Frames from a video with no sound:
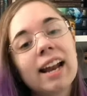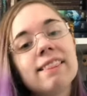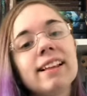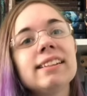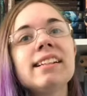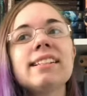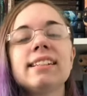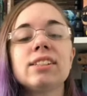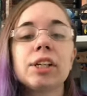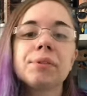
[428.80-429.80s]
I think that is
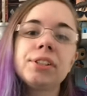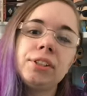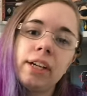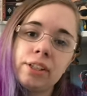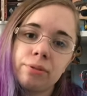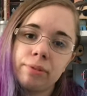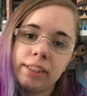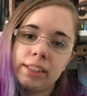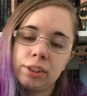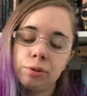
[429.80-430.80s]
it, so I will see you guys
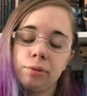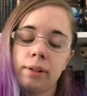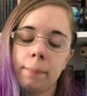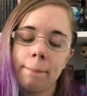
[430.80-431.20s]
really soon.